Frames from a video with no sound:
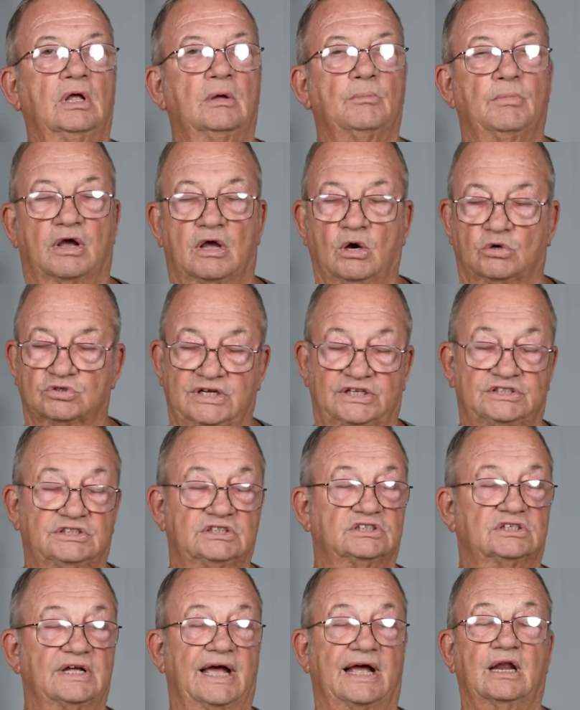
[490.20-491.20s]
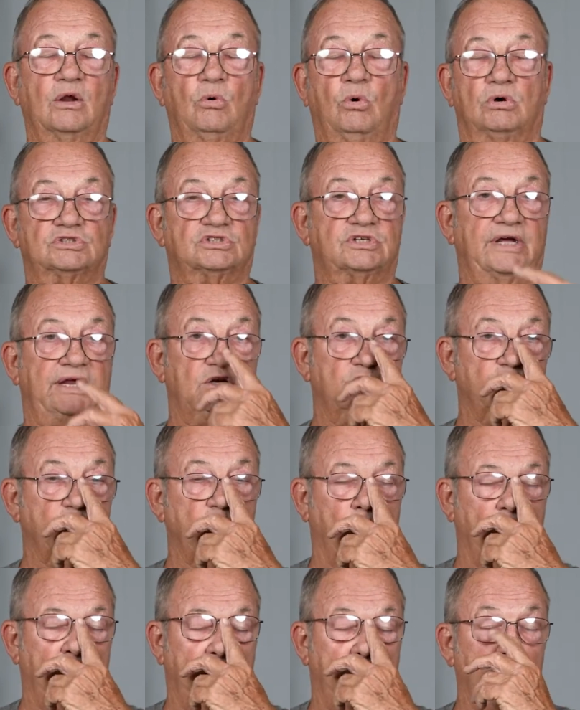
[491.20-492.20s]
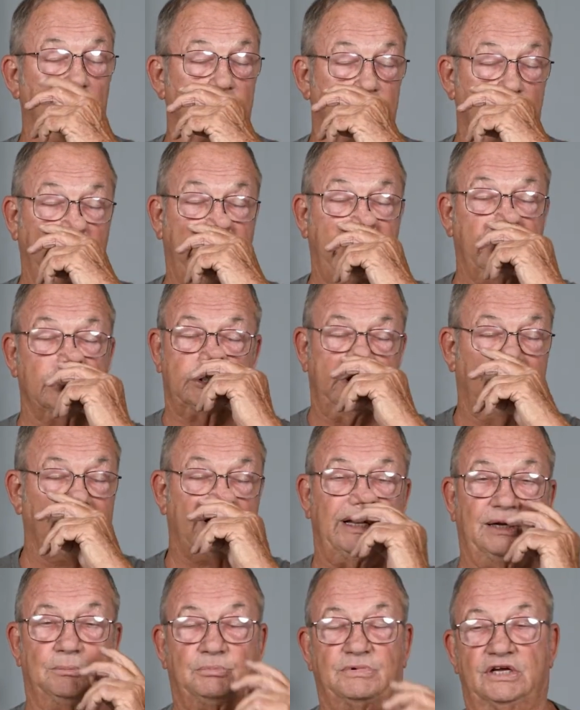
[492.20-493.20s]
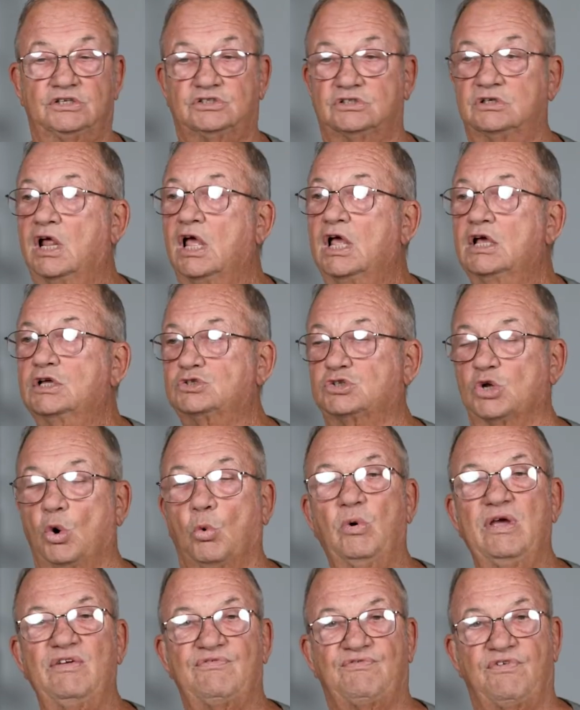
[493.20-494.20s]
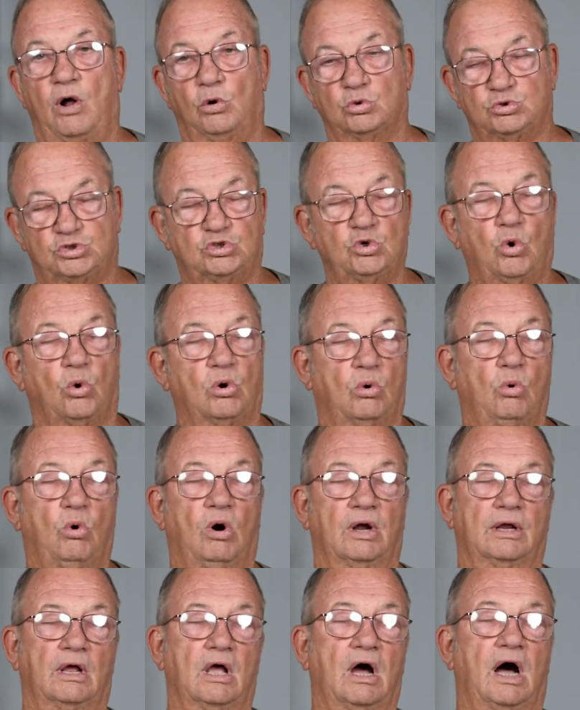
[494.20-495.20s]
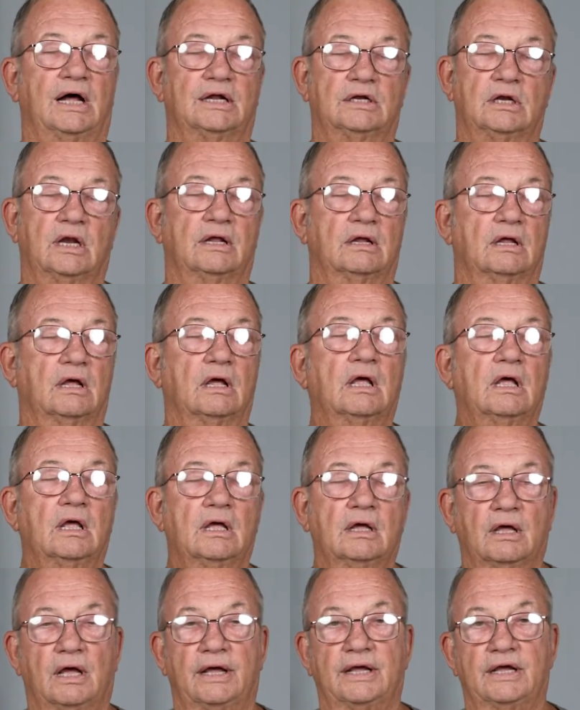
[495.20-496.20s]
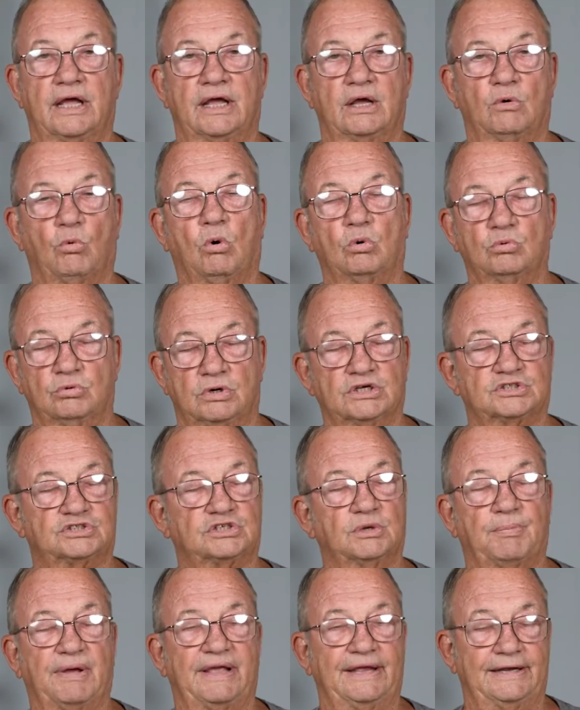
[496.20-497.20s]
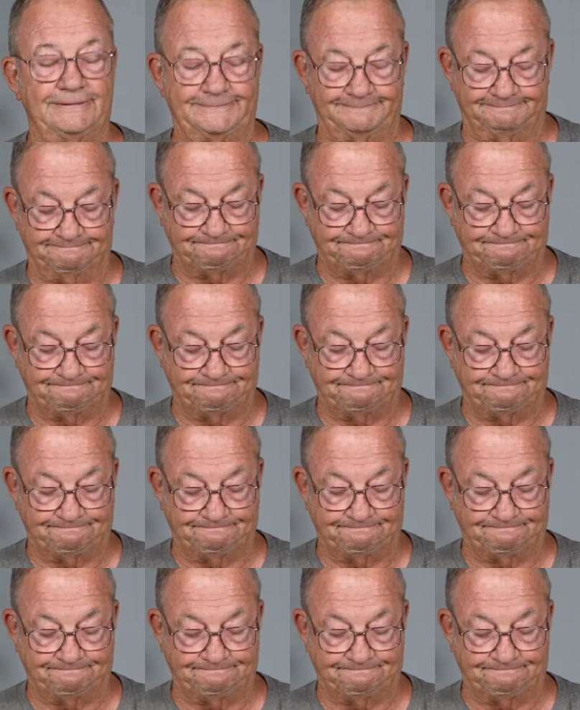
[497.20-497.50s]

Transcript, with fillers: Because that's exactly what Satan is wanting to do is lead us into temptation so we fall short of what God is eh, eh, wanting us to be.